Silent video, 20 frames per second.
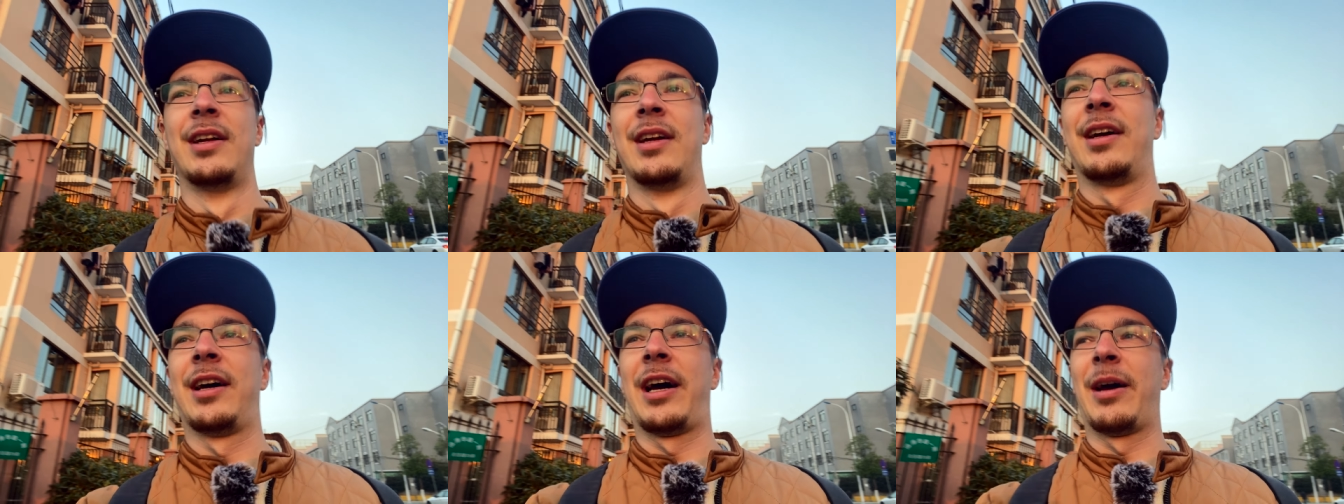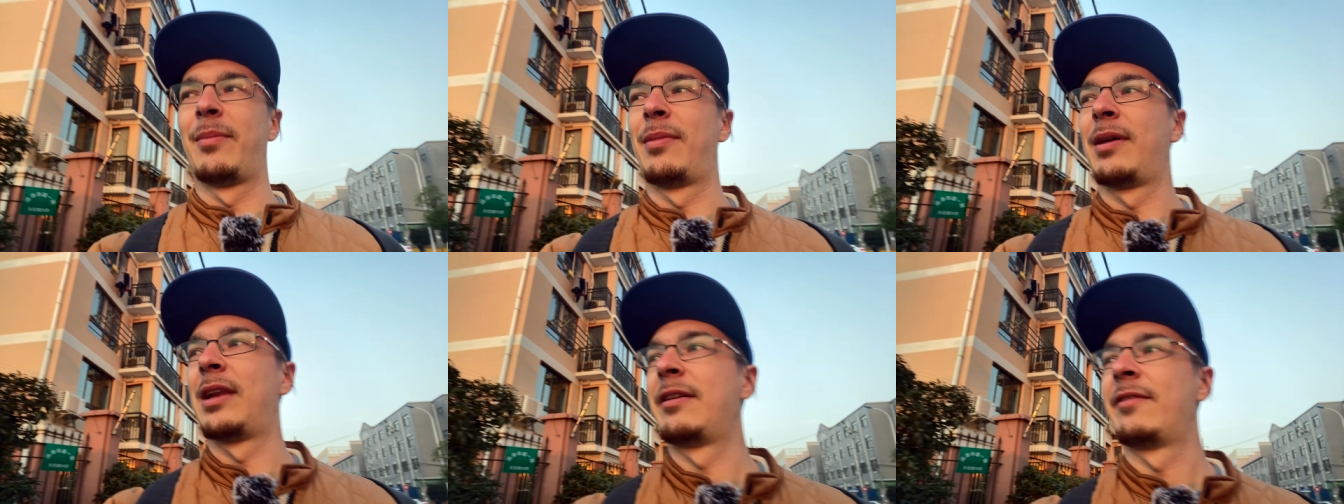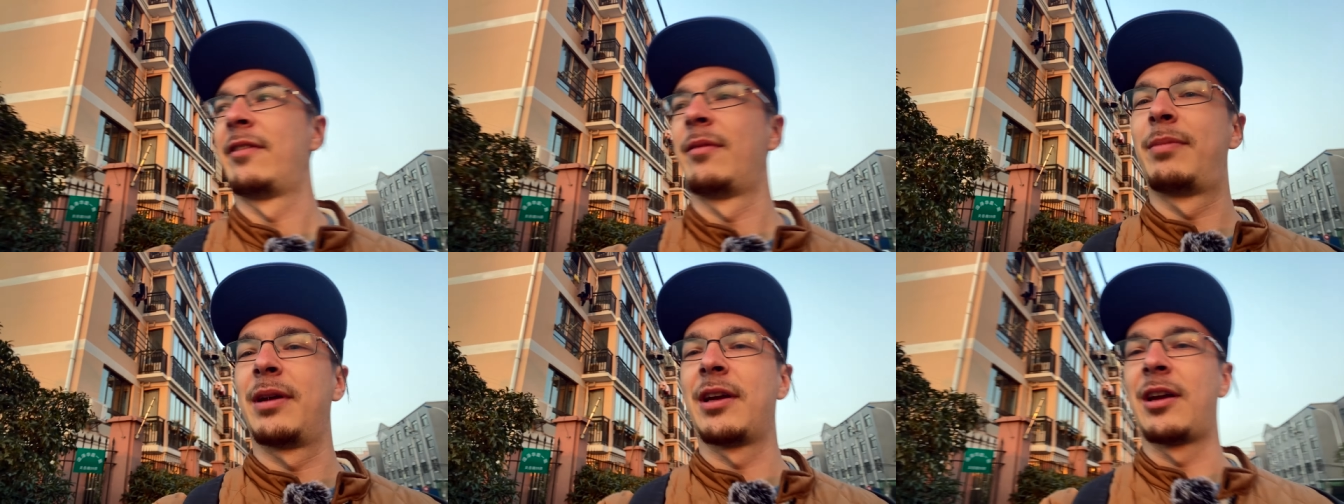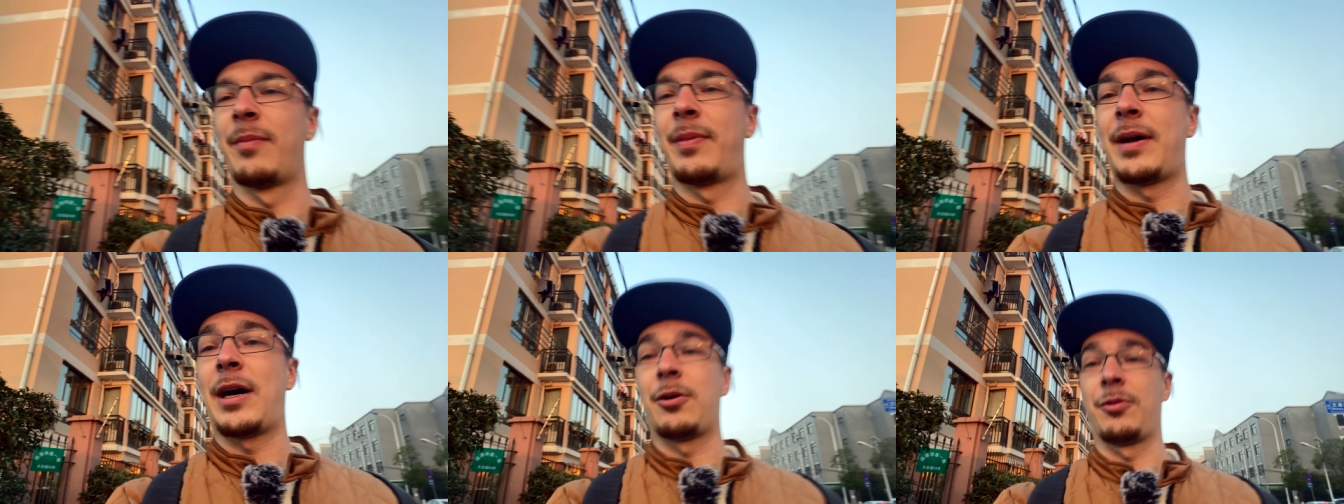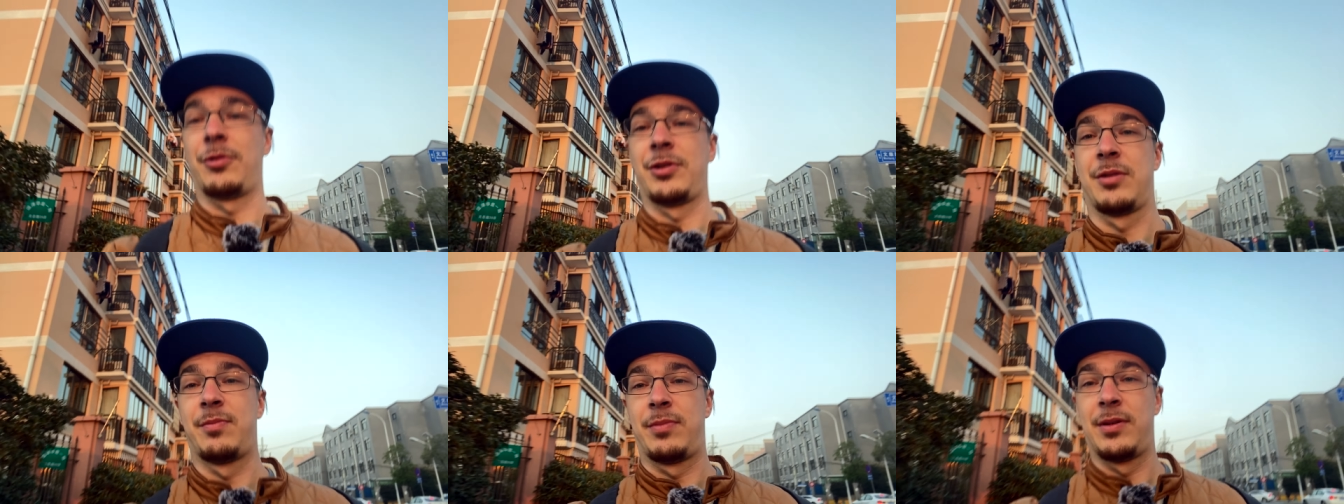and believe in bigger
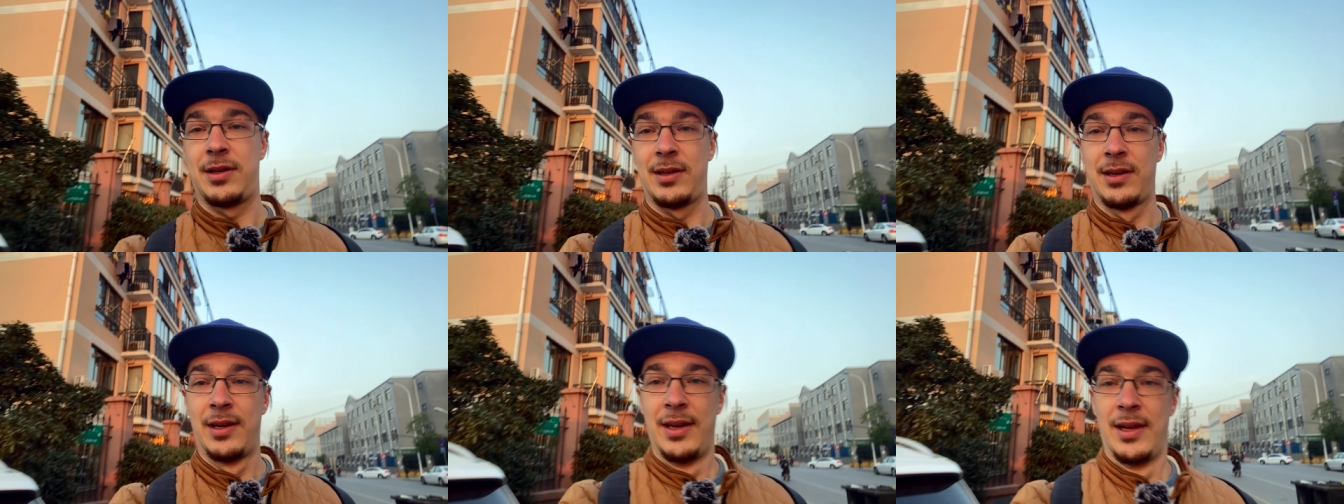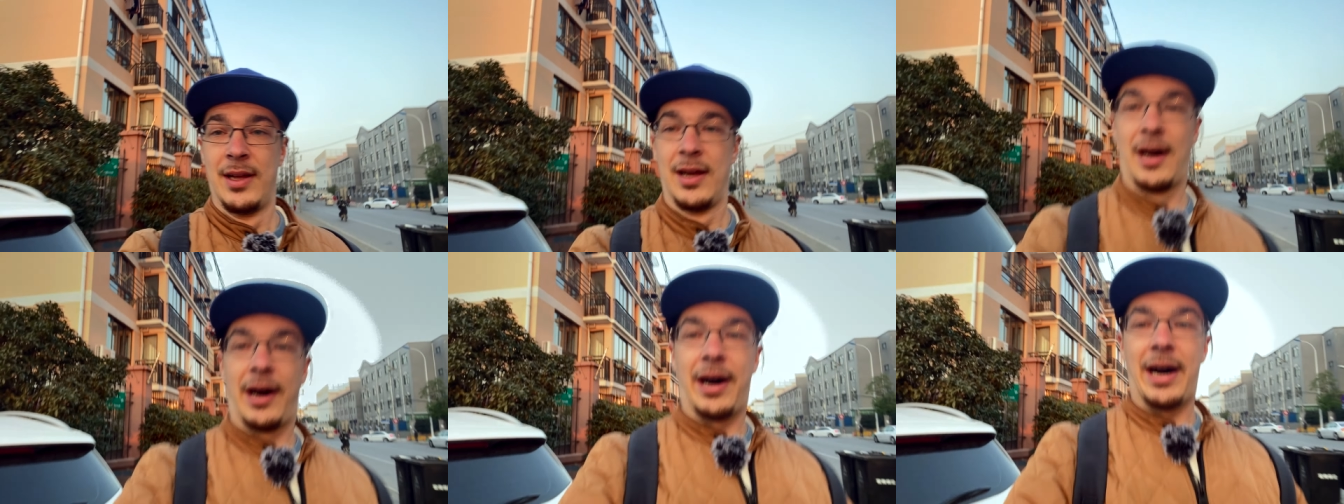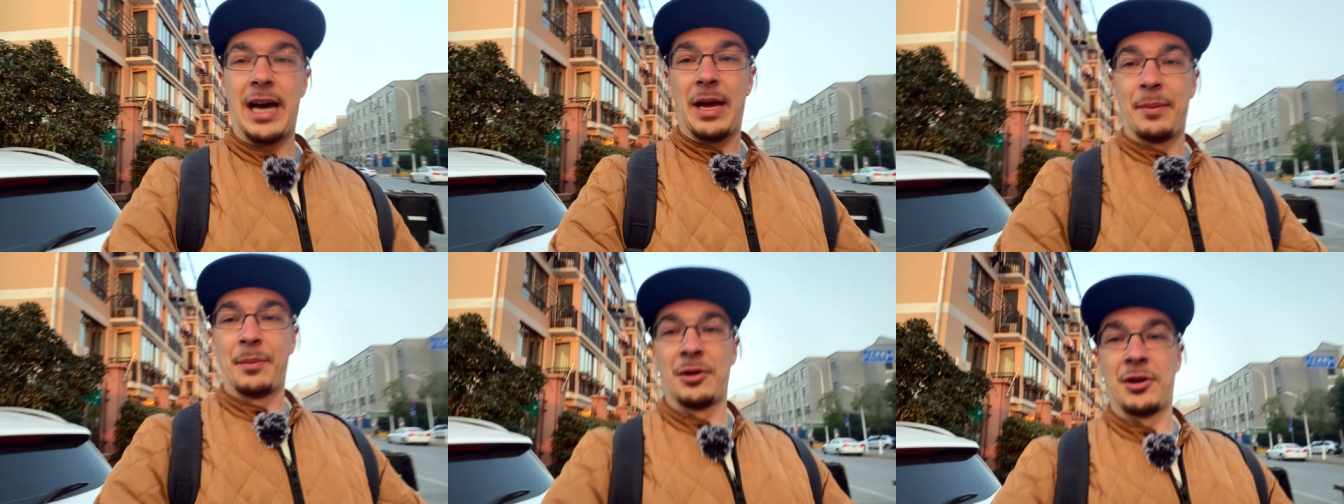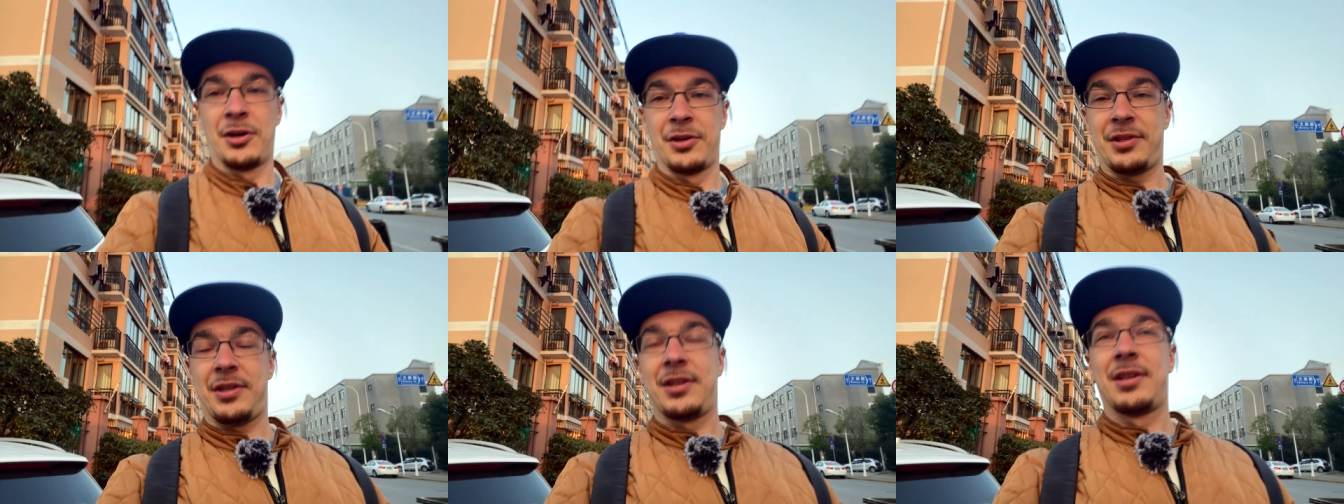powers, but I'm not.